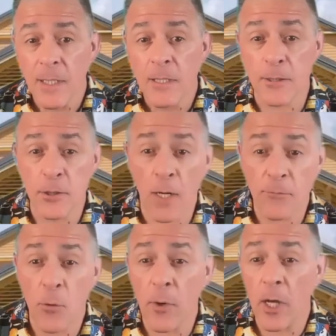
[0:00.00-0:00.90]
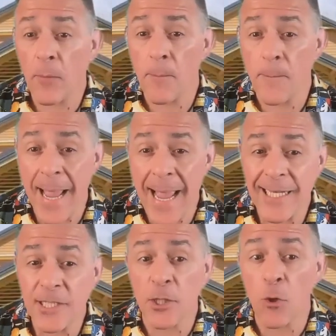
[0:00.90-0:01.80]
The software will help
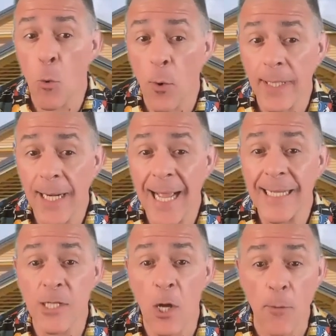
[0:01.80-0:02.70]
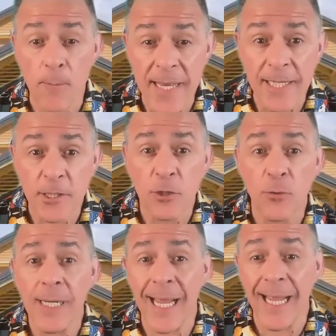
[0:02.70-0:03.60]
manage and organize our
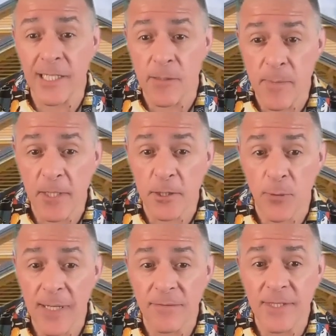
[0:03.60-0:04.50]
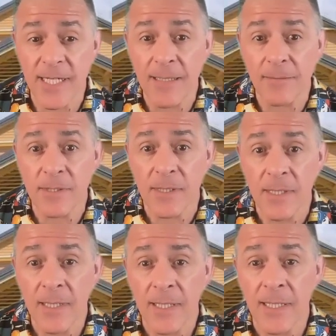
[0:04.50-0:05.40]
ministry and administrative teams.
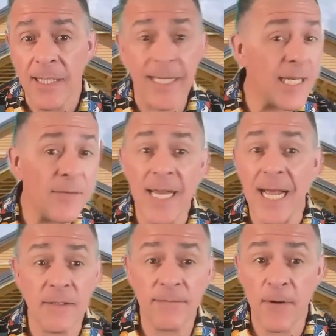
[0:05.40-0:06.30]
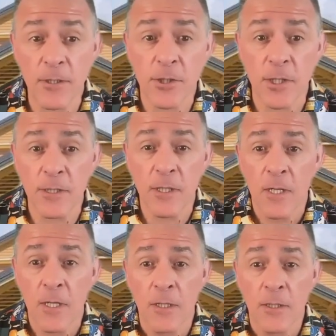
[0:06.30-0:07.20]
It even has a
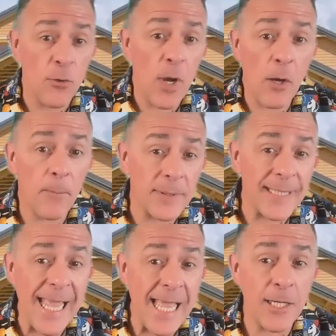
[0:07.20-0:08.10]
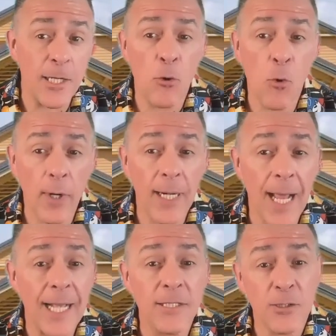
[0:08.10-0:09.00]
function to help plan and
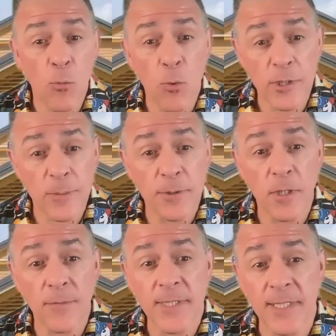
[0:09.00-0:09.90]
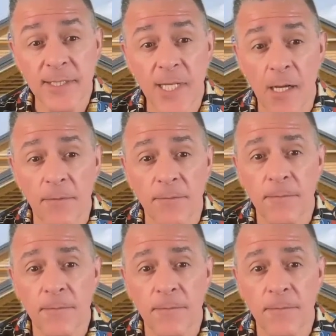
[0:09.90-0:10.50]
organize the worship service itself.